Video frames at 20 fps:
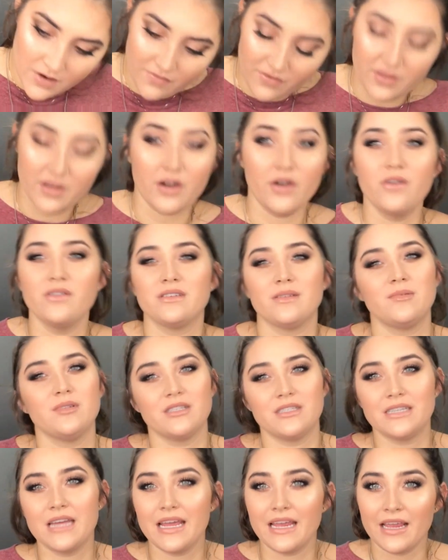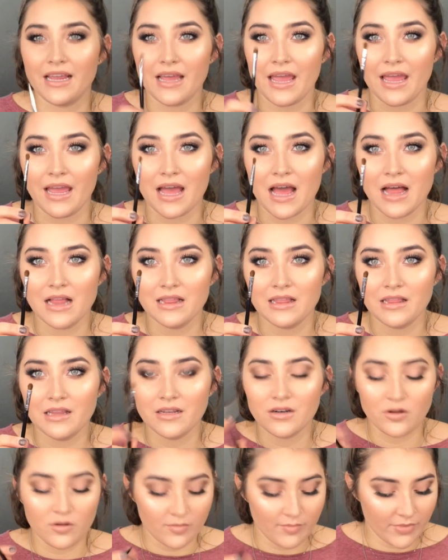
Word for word: For the nose, I'm just taking a little